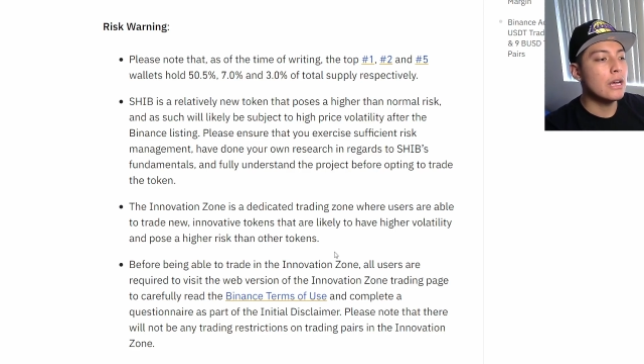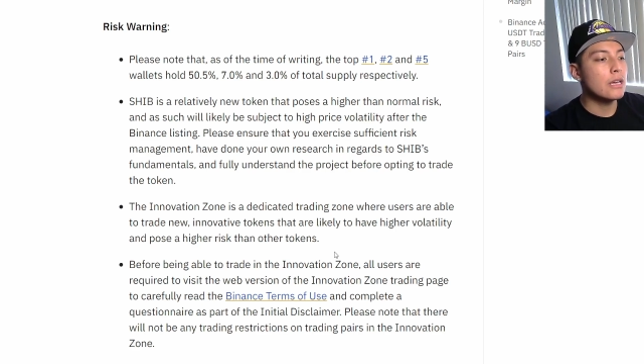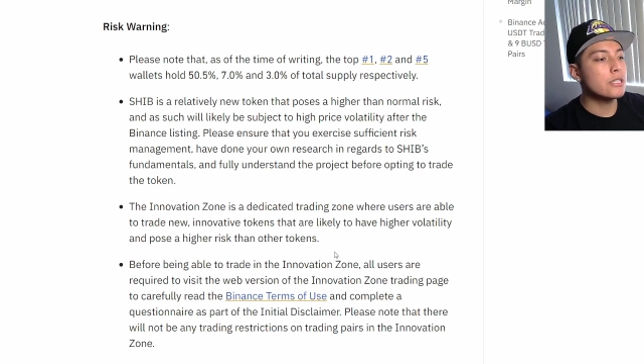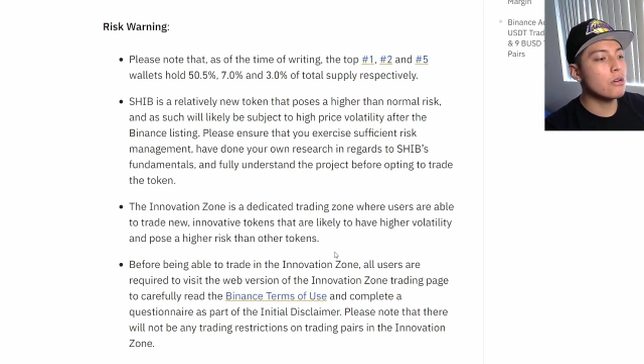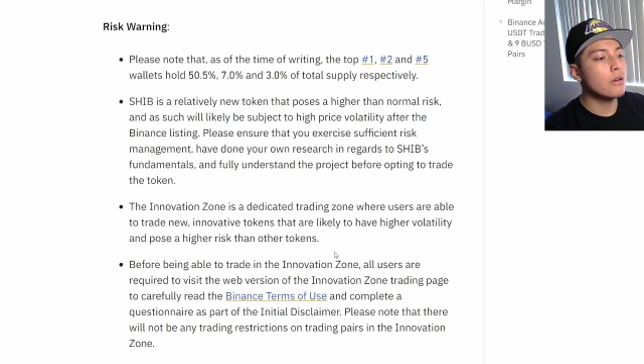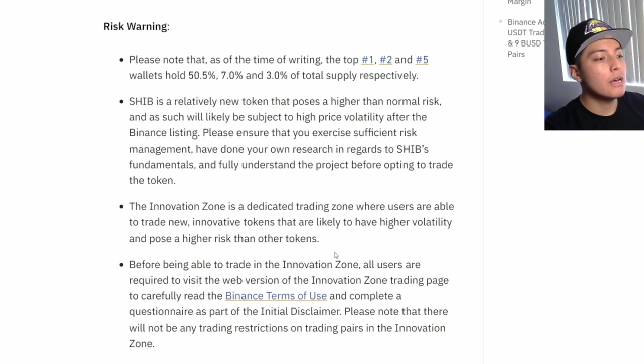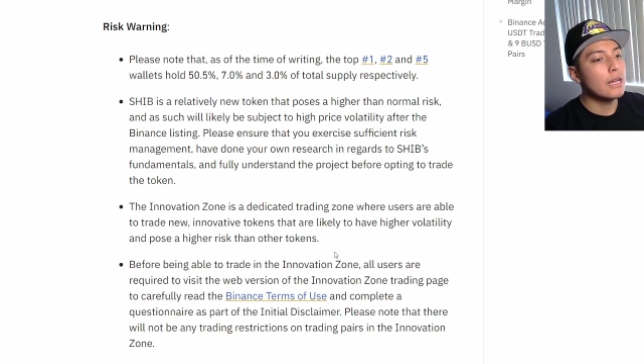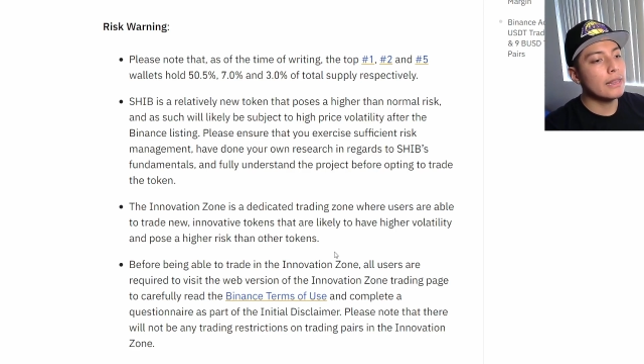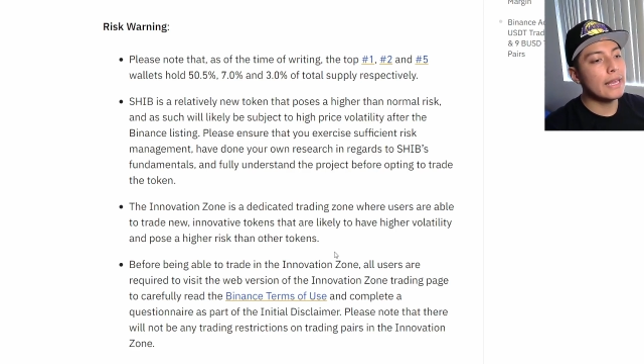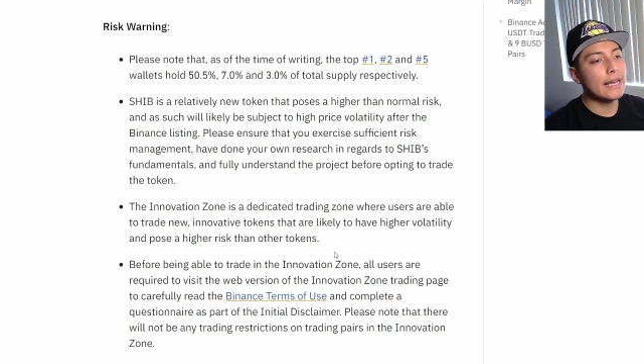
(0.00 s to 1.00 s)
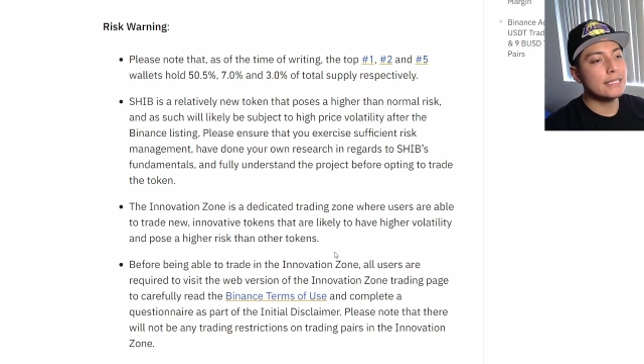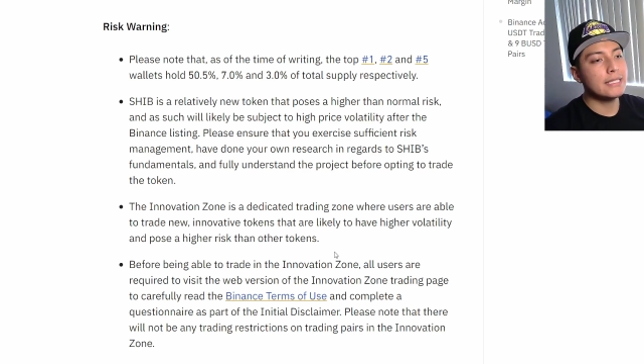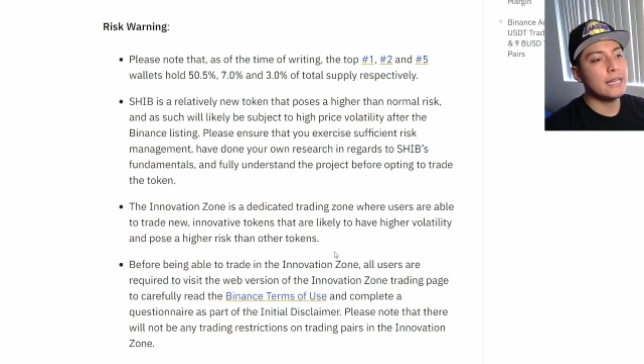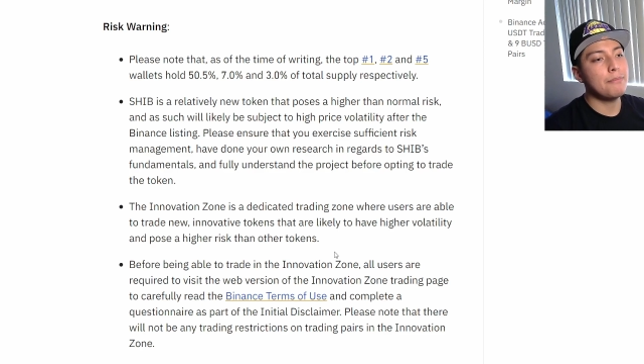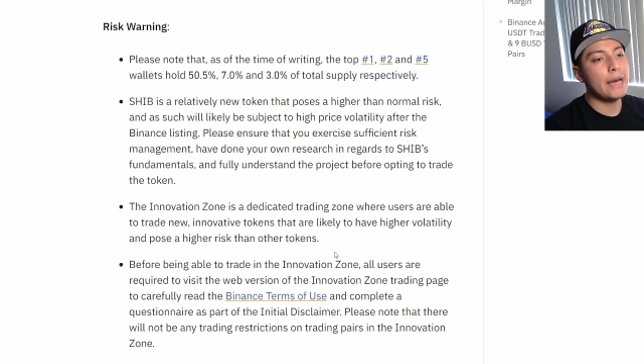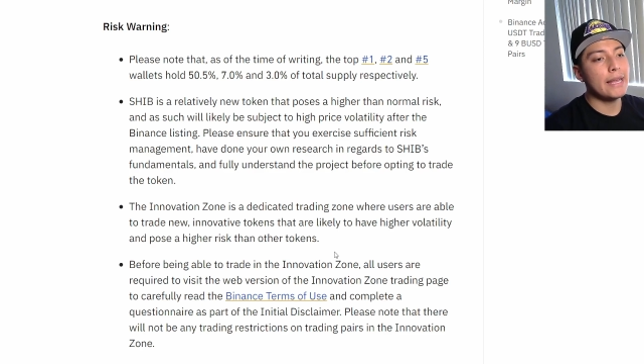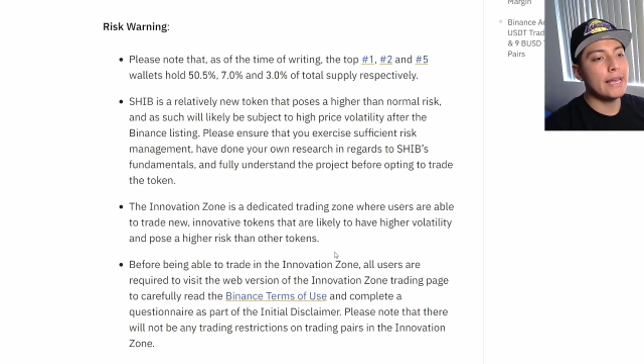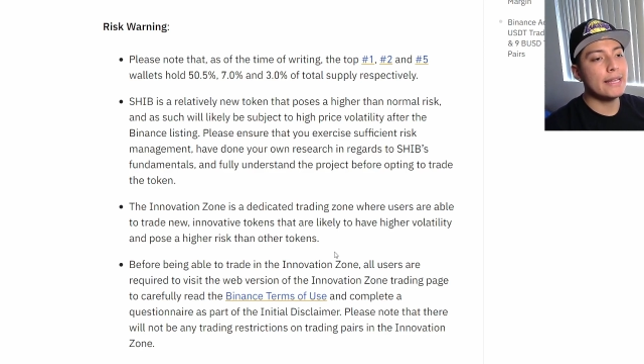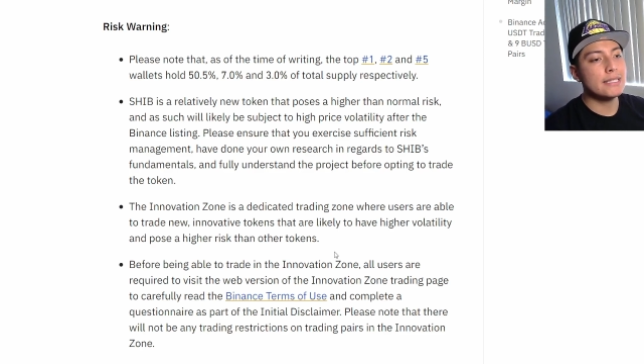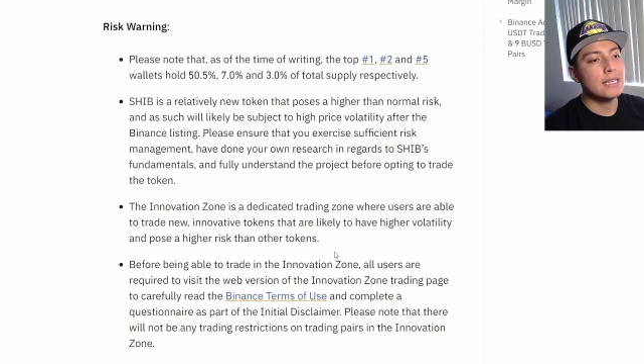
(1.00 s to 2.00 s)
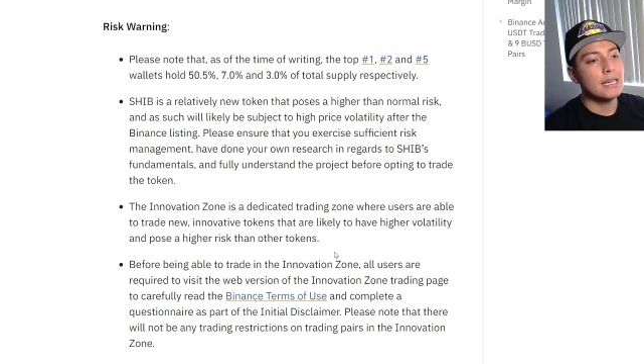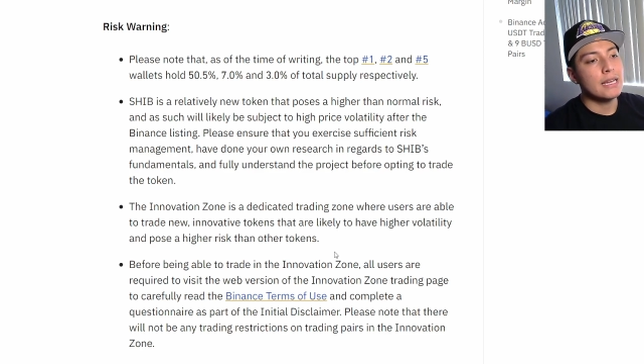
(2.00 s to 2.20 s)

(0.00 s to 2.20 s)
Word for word: So like I said, Binance,